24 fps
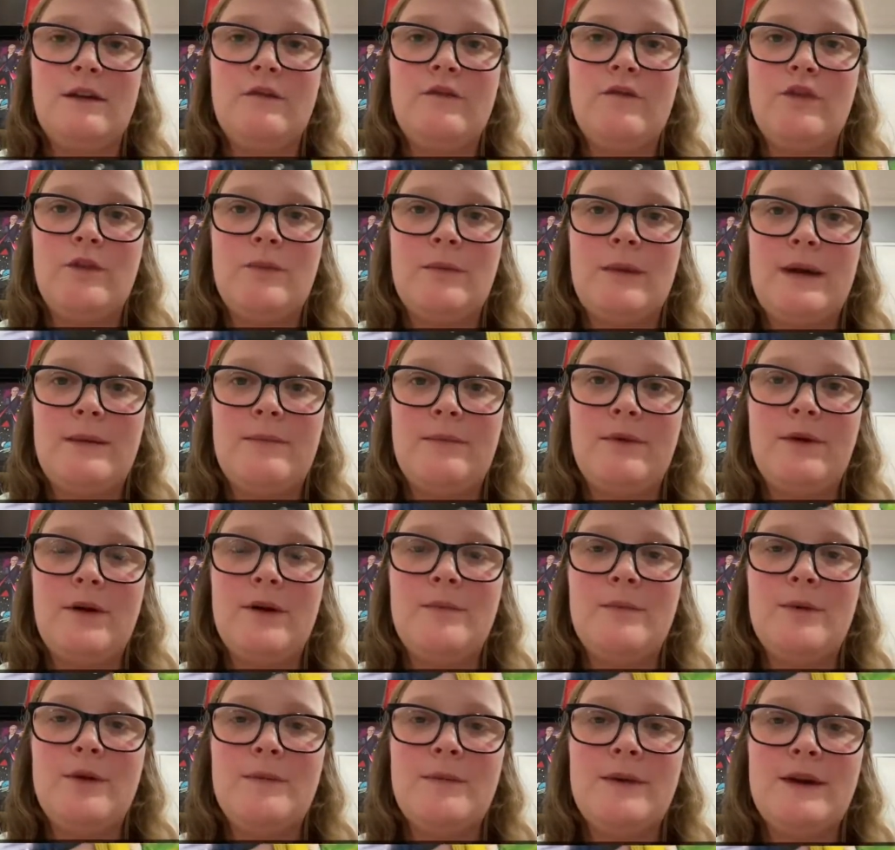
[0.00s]
for my
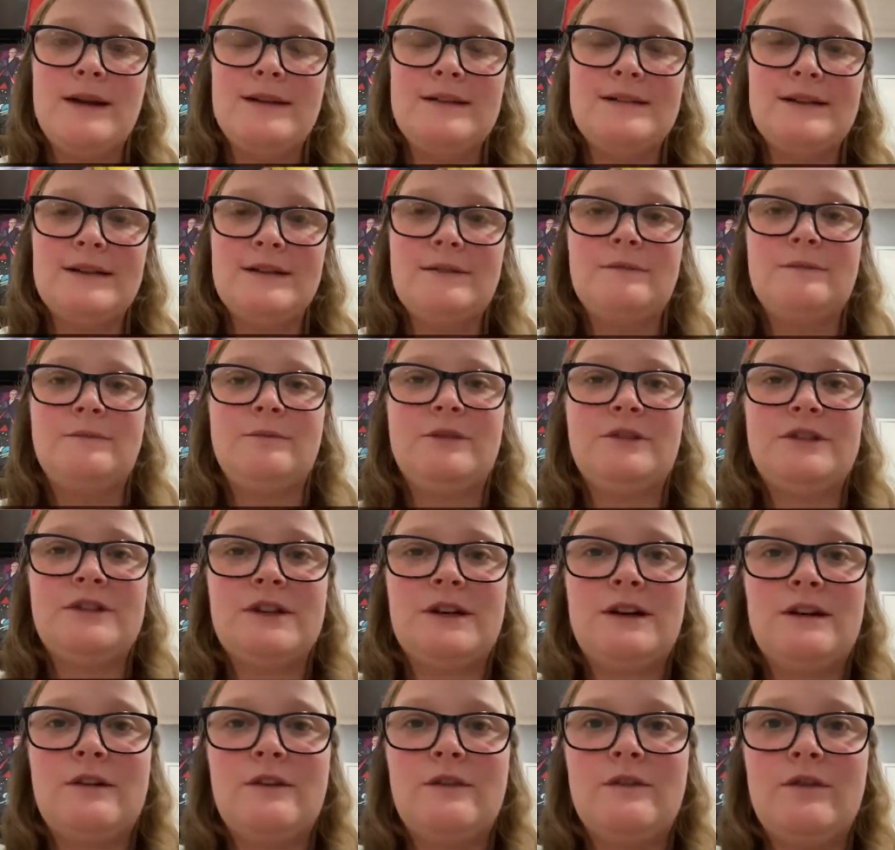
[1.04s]
promo binder, which
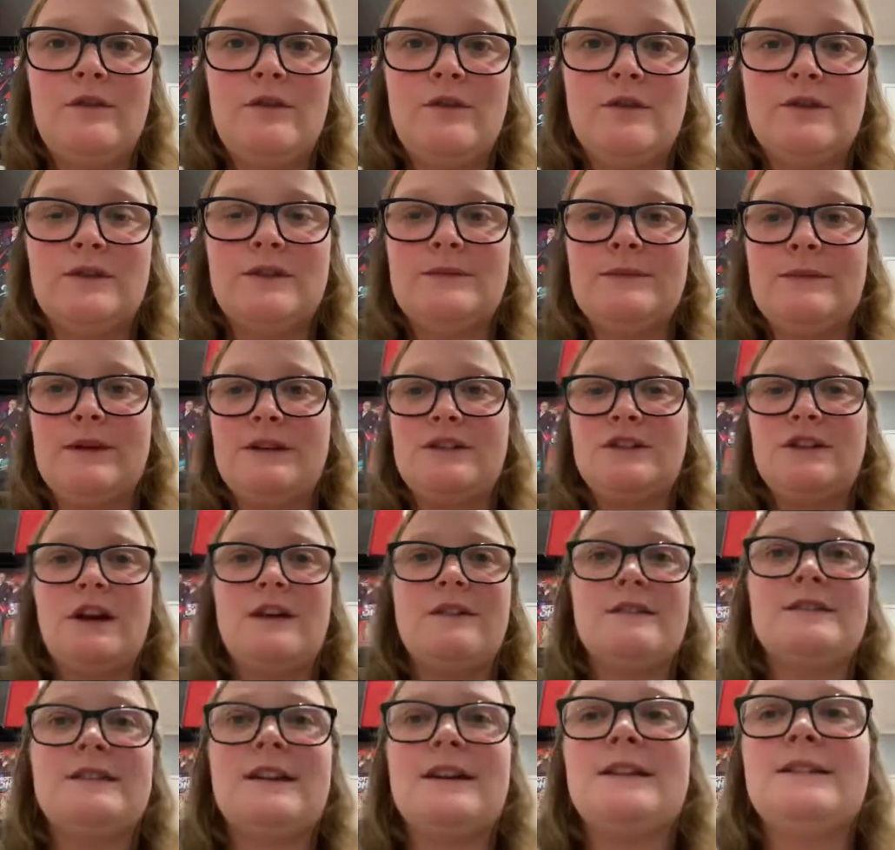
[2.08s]
are, of course, my
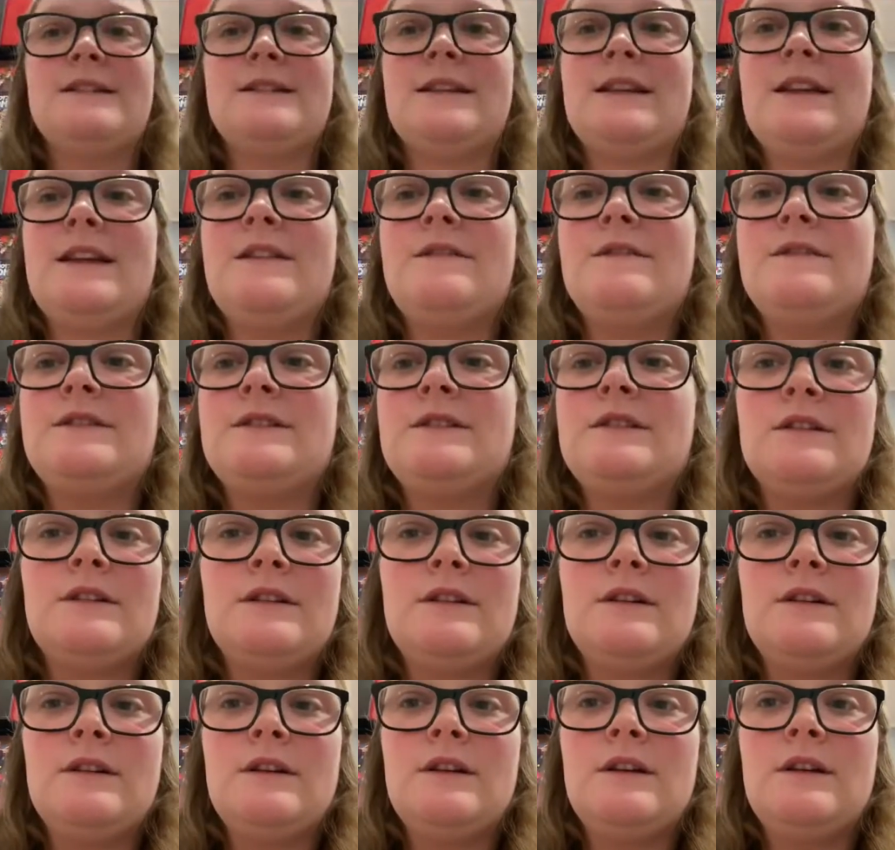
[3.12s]
Charizard sleeves
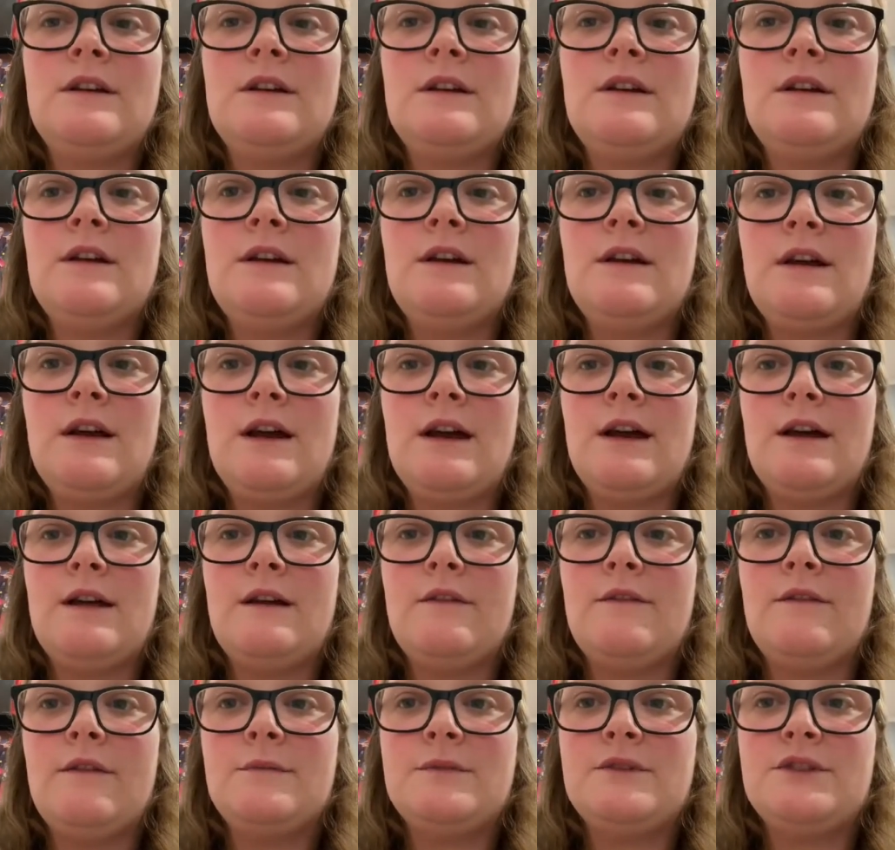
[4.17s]
uh,
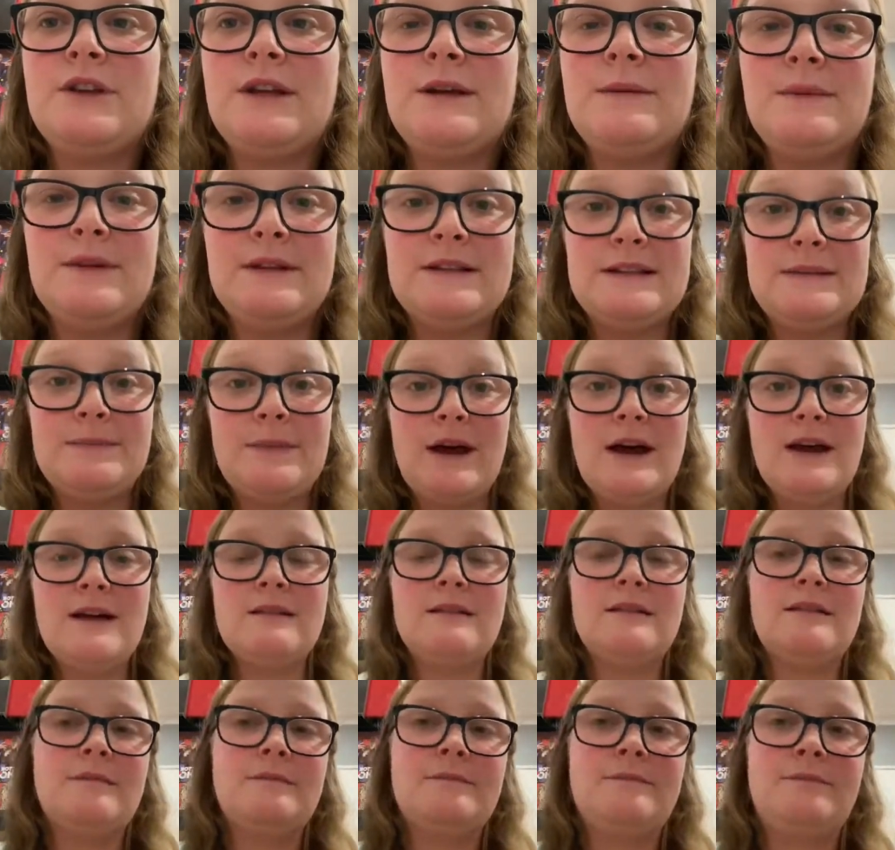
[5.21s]
from Champion's Path.